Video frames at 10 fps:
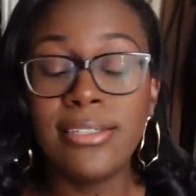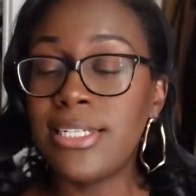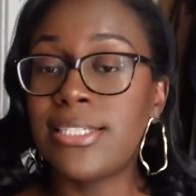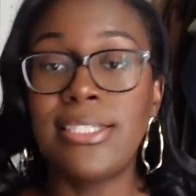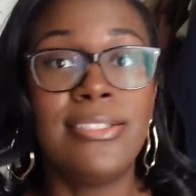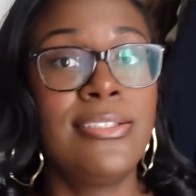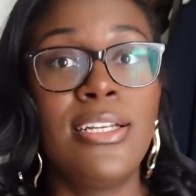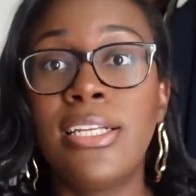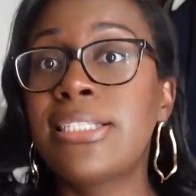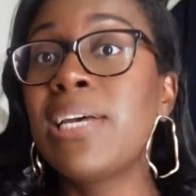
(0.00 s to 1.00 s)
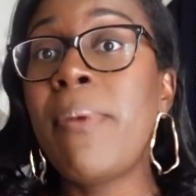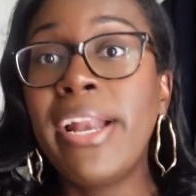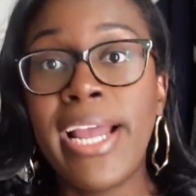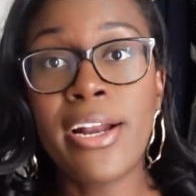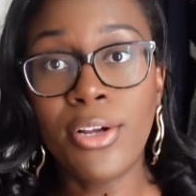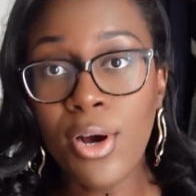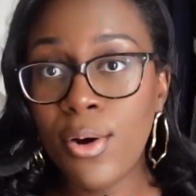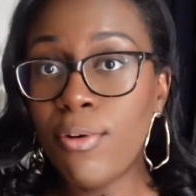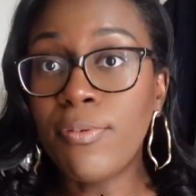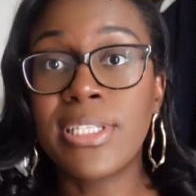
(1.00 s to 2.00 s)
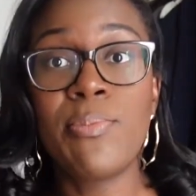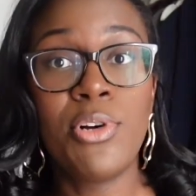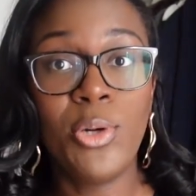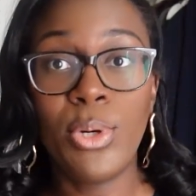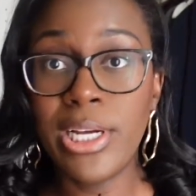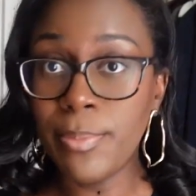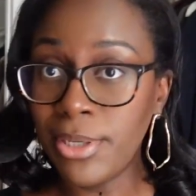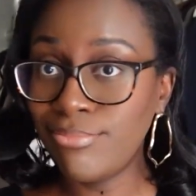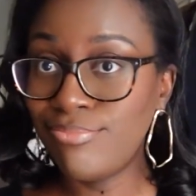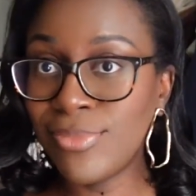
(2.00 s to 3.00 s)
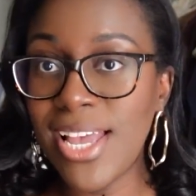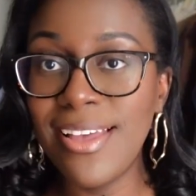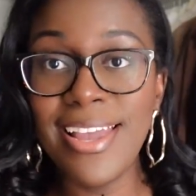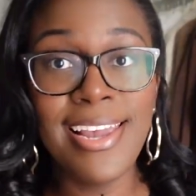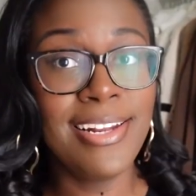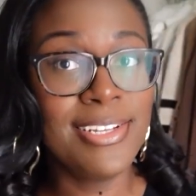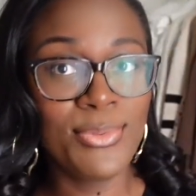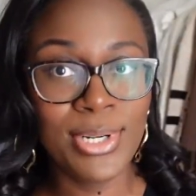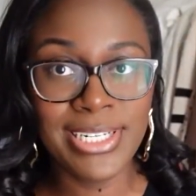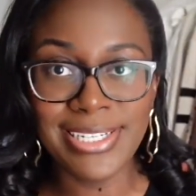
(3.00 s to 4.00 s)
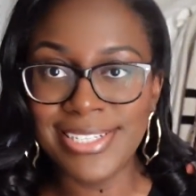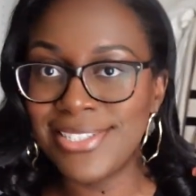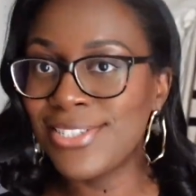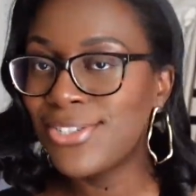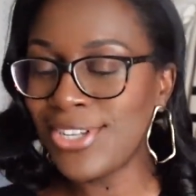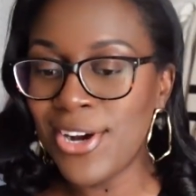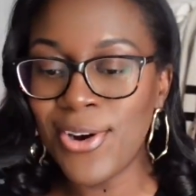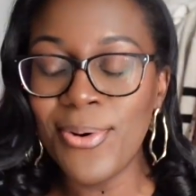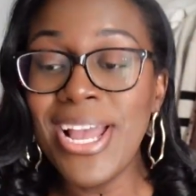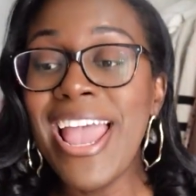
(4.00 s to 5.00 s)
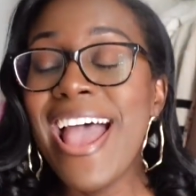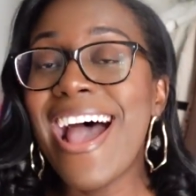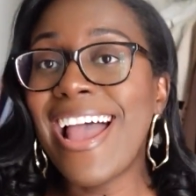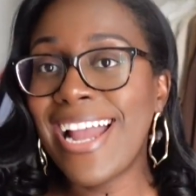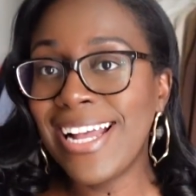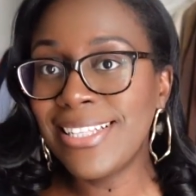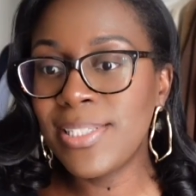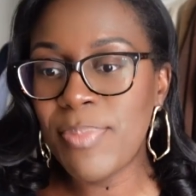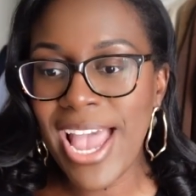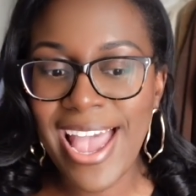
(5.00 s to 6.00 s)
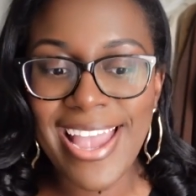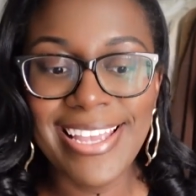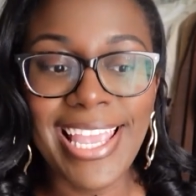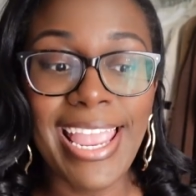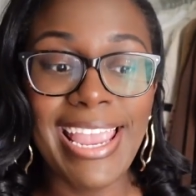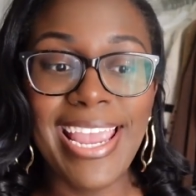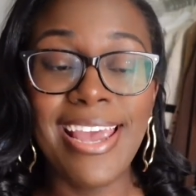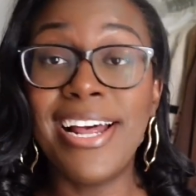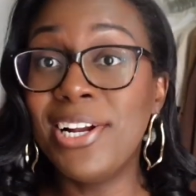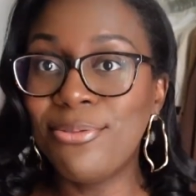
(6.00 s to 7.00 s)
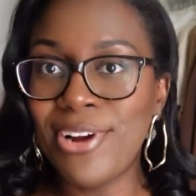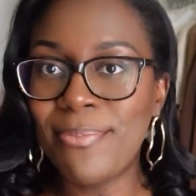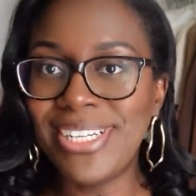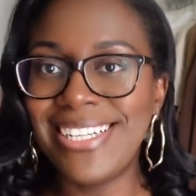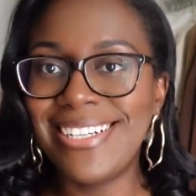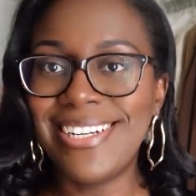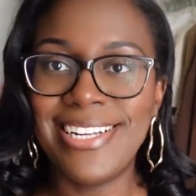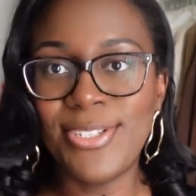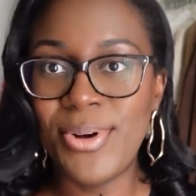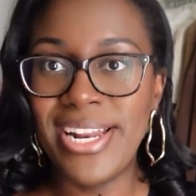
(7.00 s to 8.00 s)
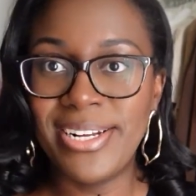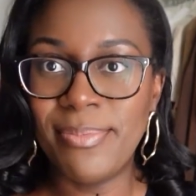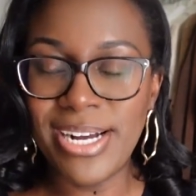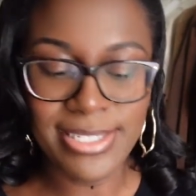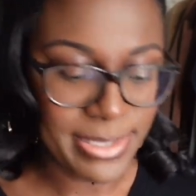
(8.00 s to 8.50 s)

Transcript: listen, somebody gotta go for someone new to come in. It is what it is. So I got this bag, and enough rambling, let's go ahead and unbox